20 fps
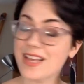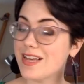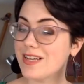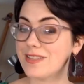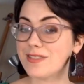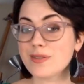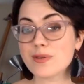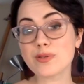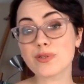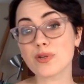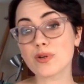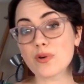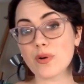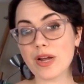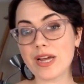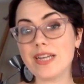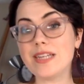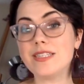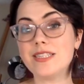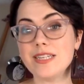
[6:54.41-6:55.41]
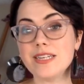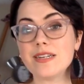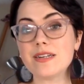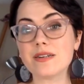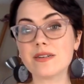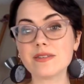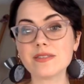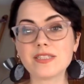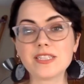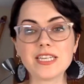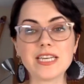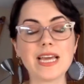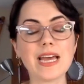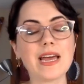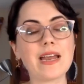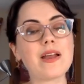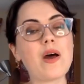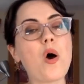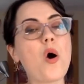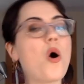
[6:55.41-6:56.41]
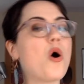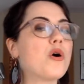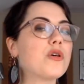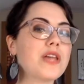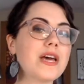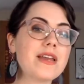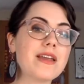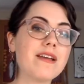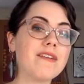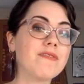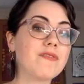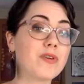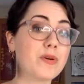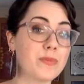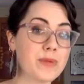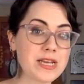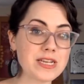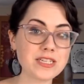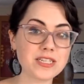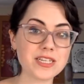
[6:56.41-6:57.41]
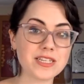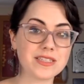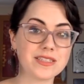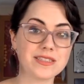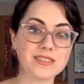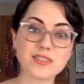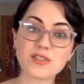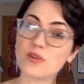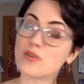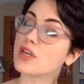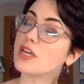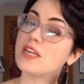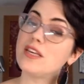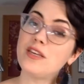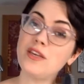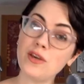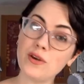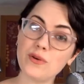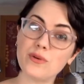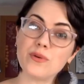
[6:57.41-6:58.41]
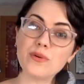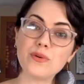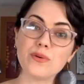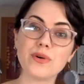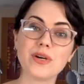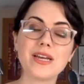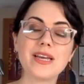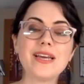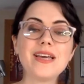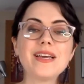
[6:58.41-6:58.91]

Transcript: so it's a great deal to get all that information so that you